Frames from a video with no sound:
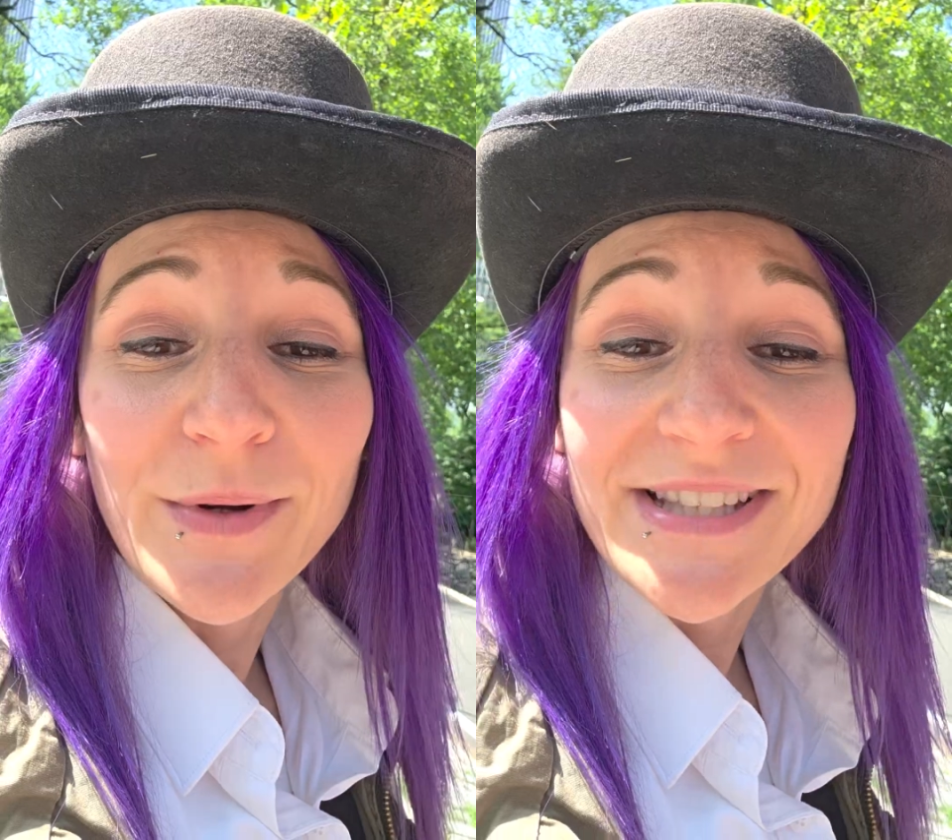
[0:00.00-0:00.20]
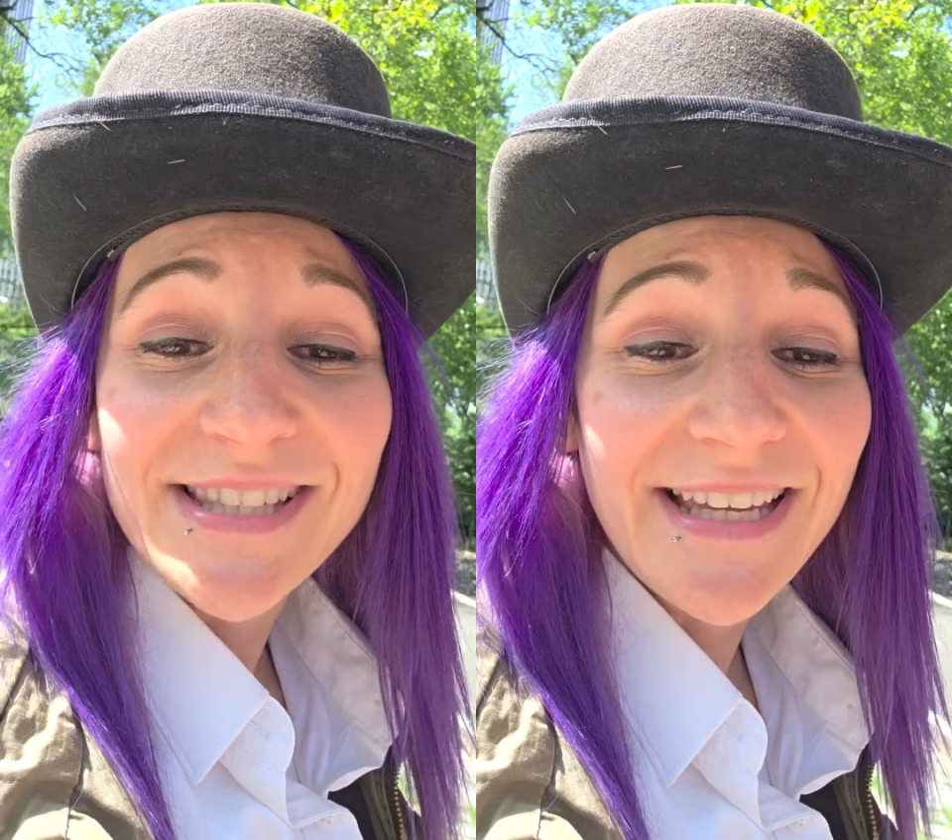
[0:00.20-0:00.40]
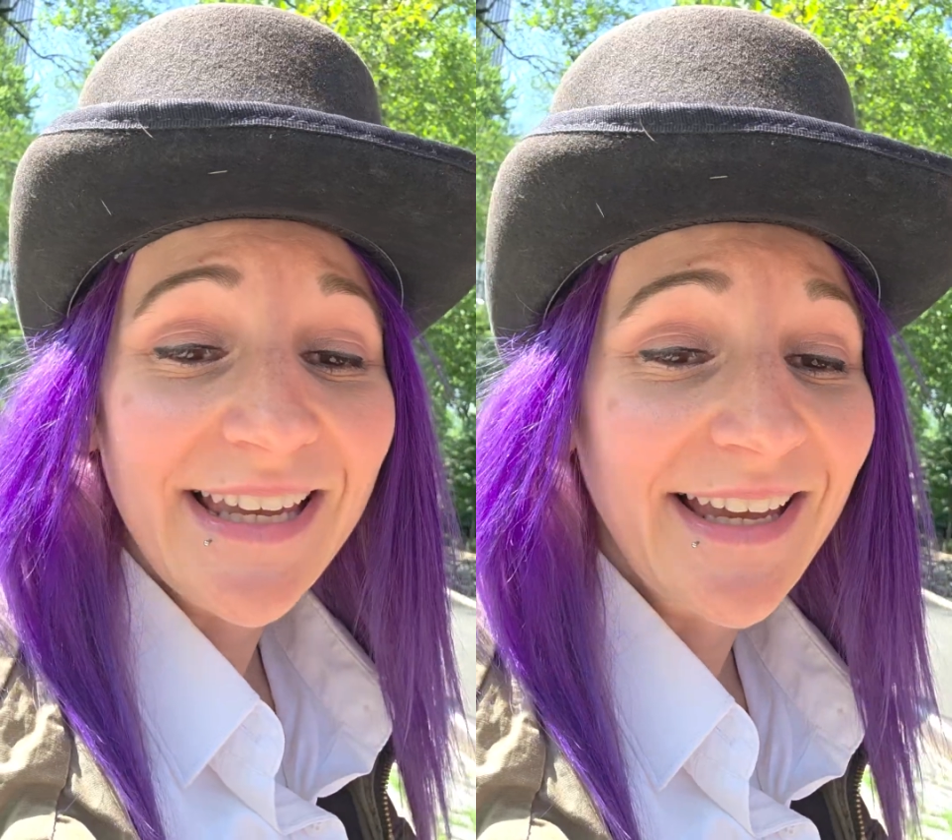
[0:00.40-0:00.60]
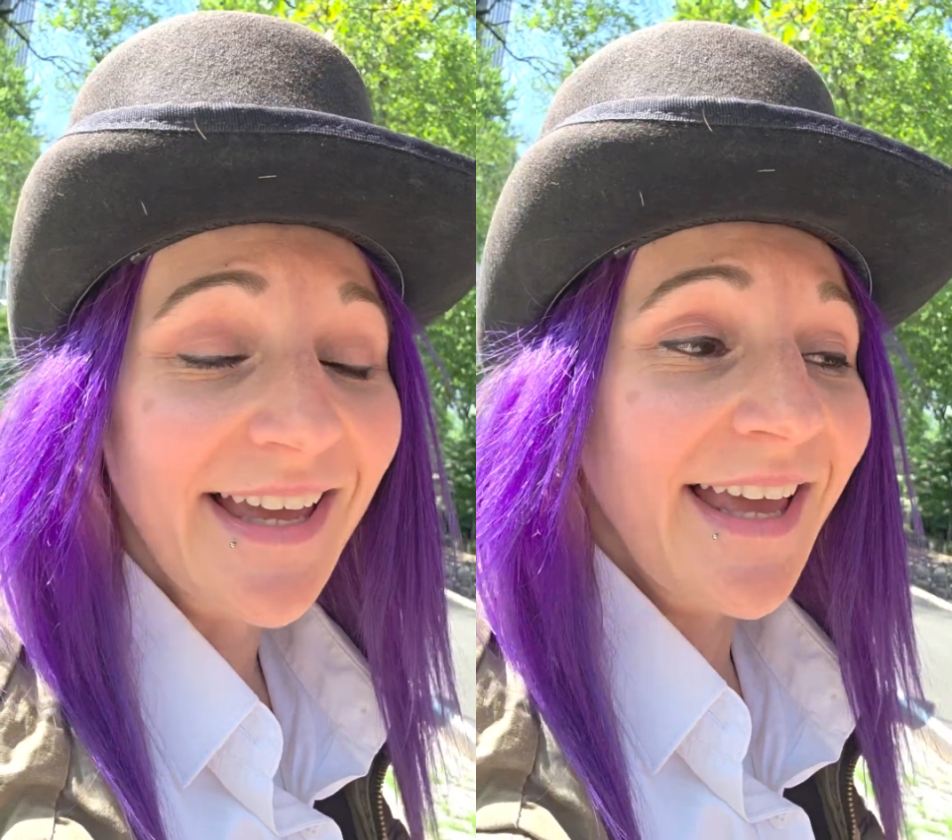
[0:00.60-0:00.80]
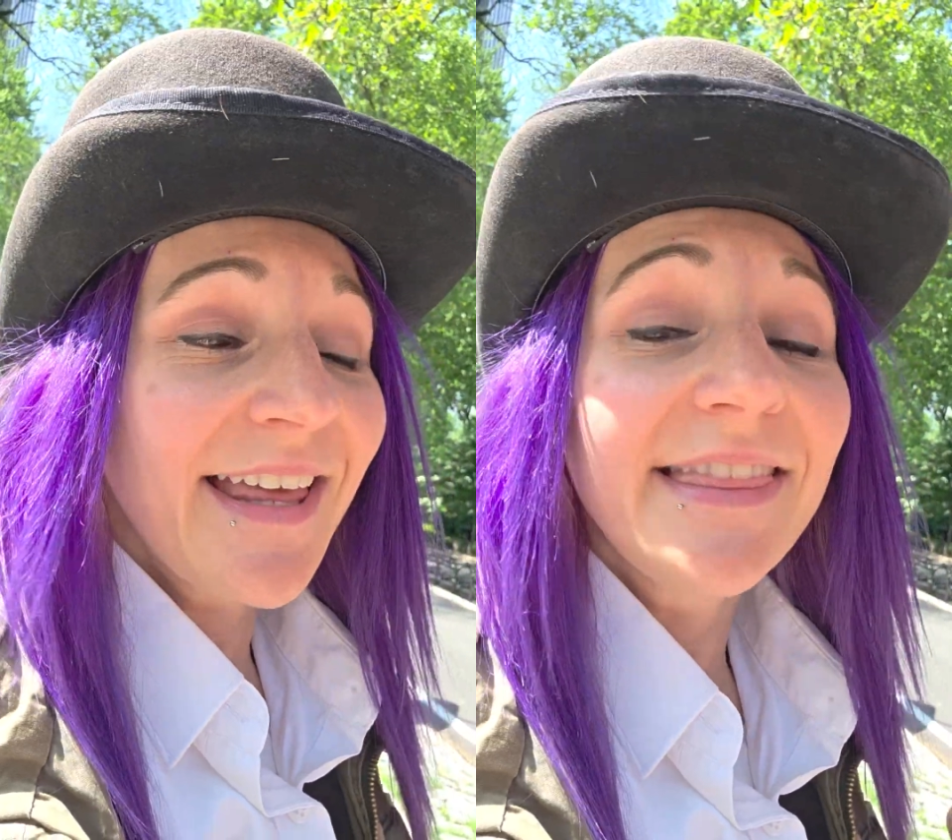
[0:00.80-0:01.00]

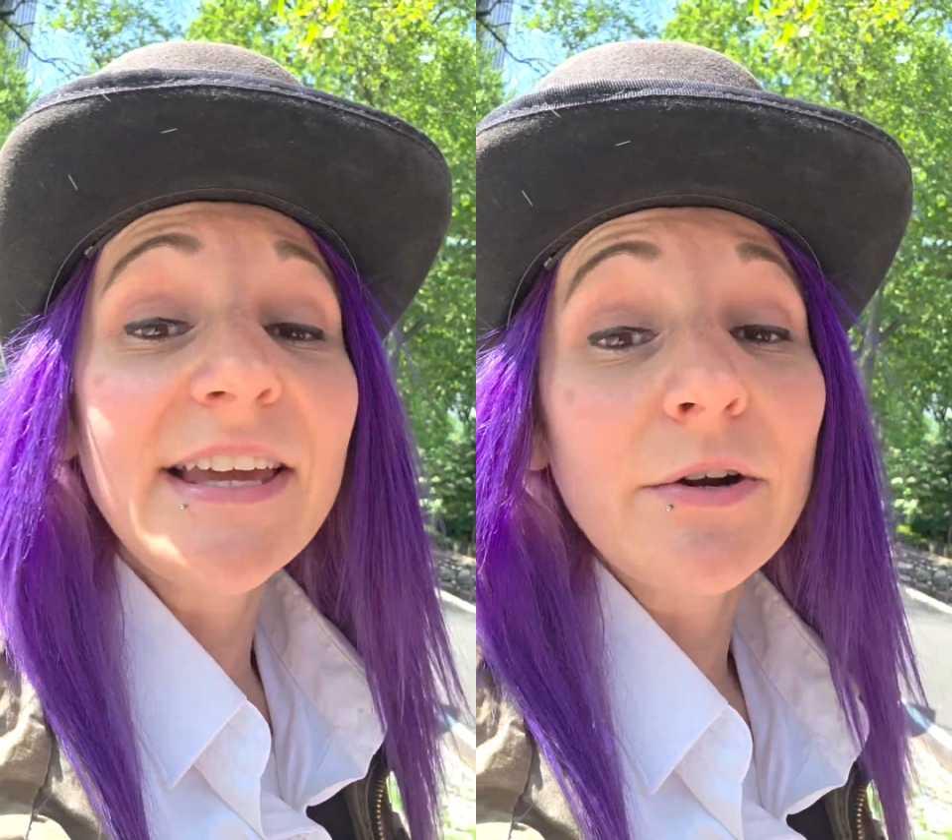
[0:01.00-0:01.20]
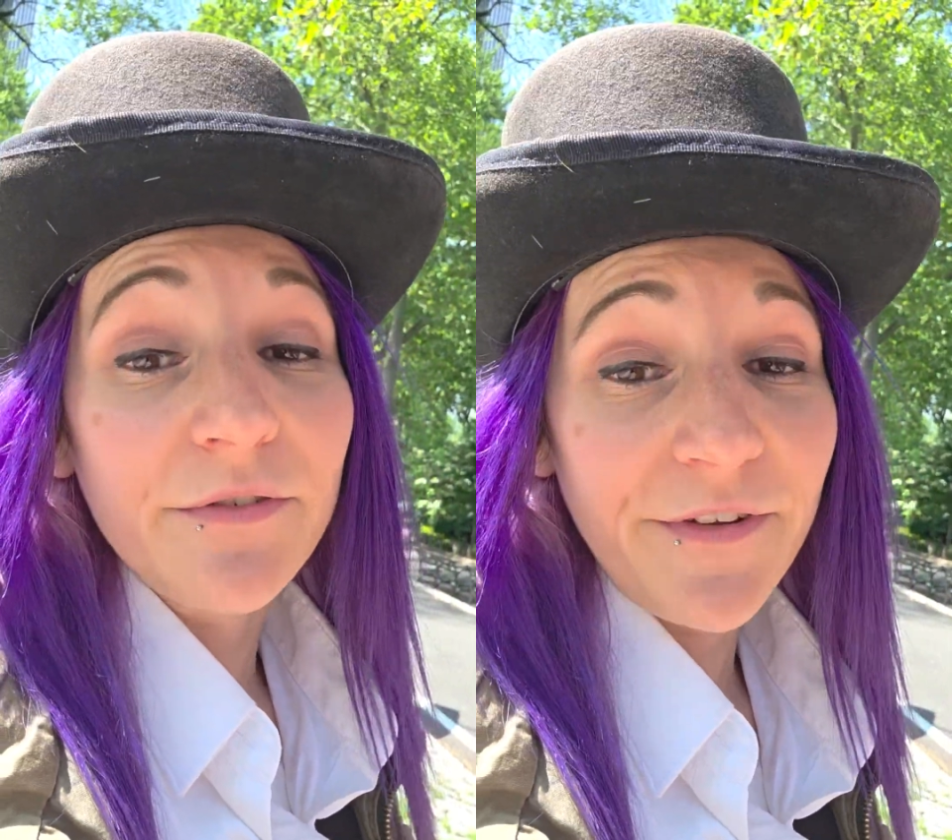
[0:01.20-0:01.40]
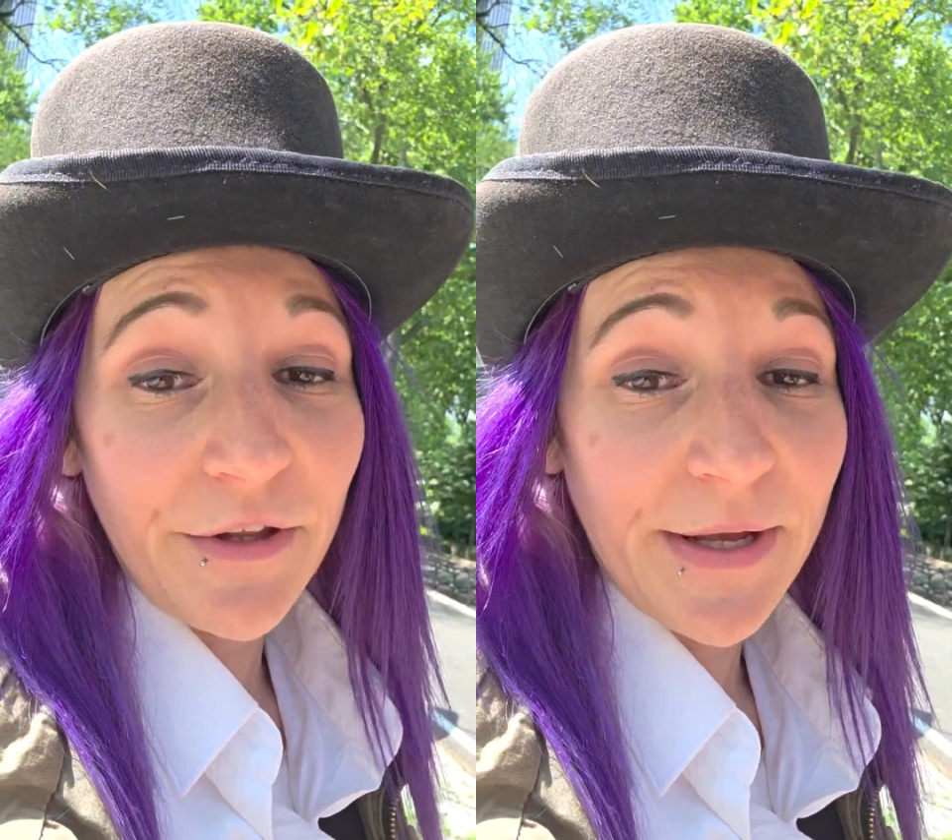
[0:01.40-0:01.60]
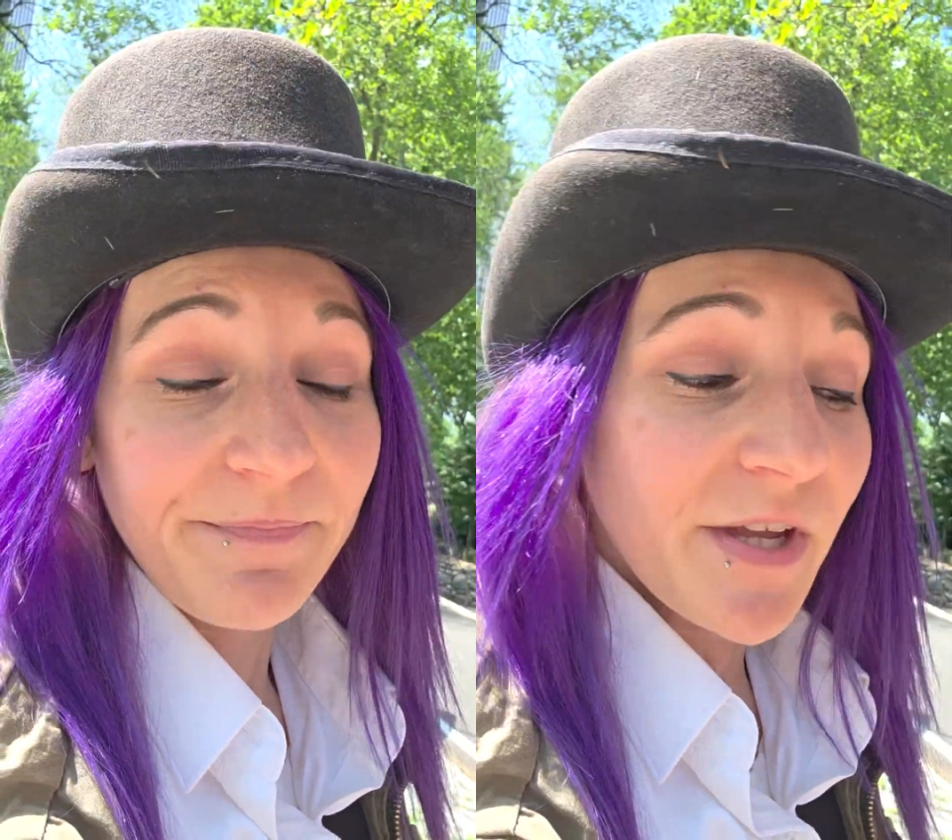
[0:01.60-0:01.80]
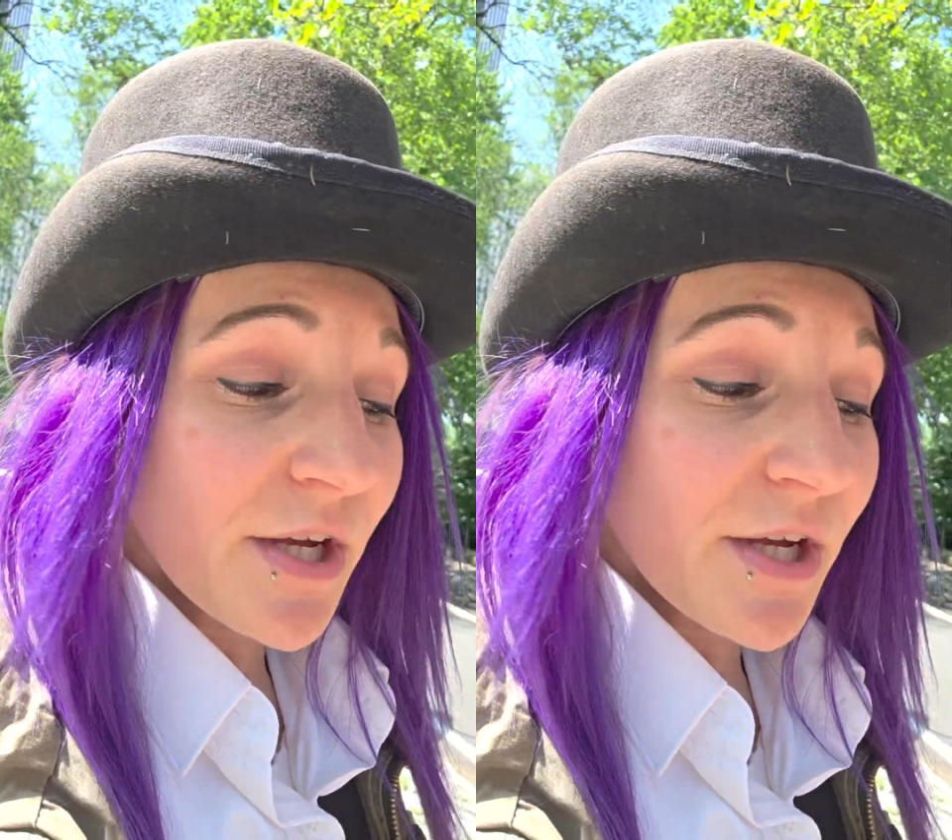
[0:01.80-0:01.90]
wincing, they don't feel it.